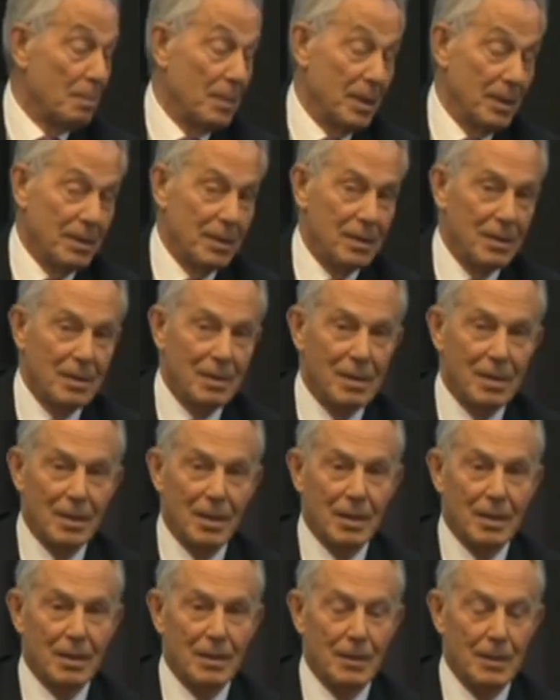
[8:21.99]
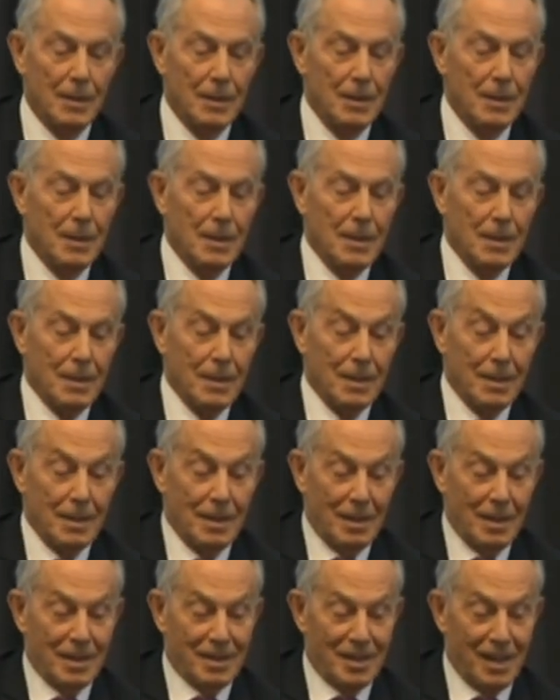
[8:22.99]
but it's another
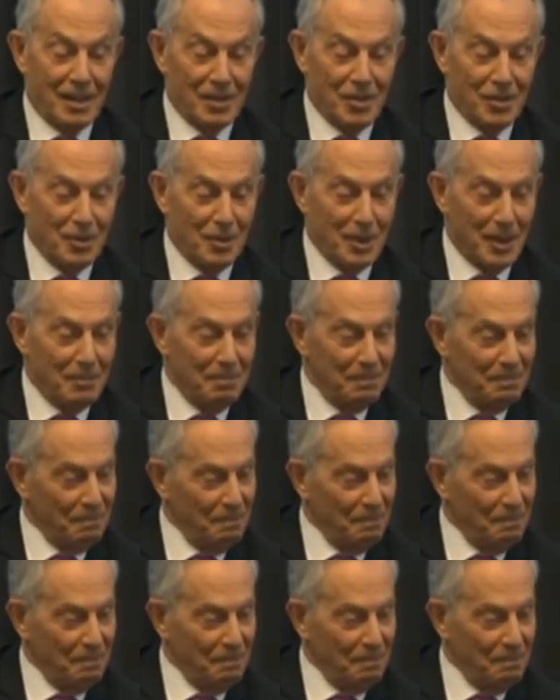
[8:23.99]
sad story.